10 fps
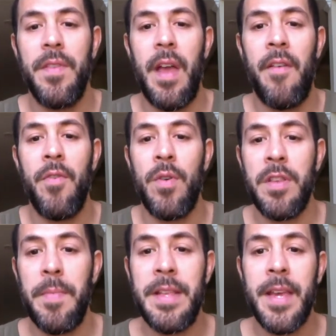everyone
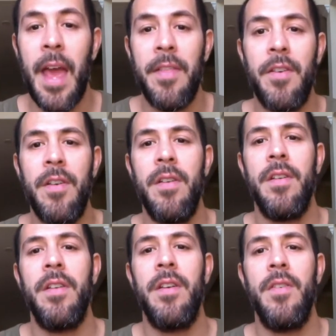to be together,
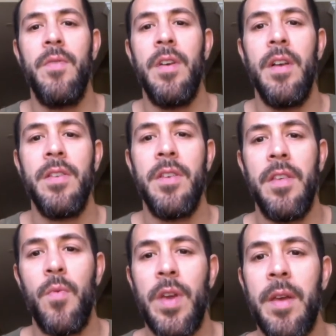so
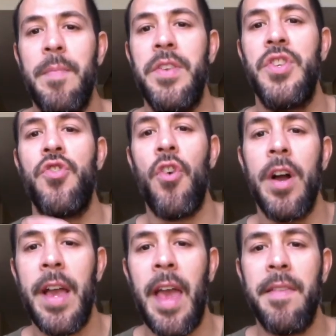that we can be strong
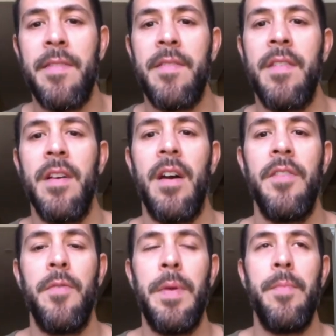against
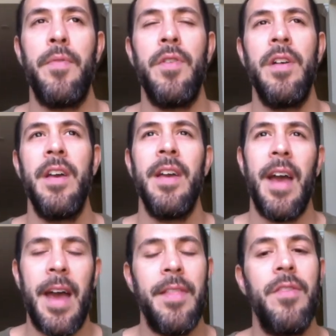other people.
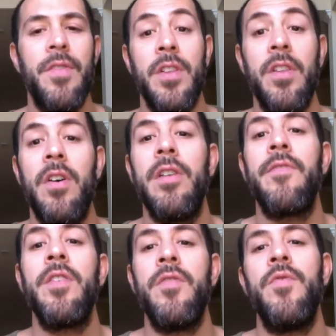And there's a lot
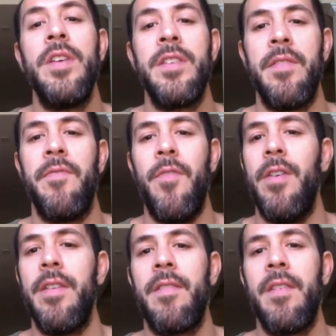of good reason for
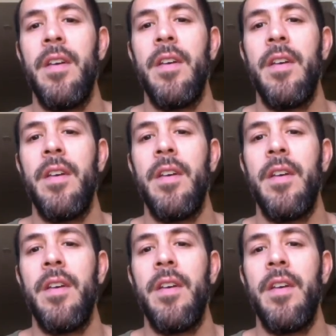it.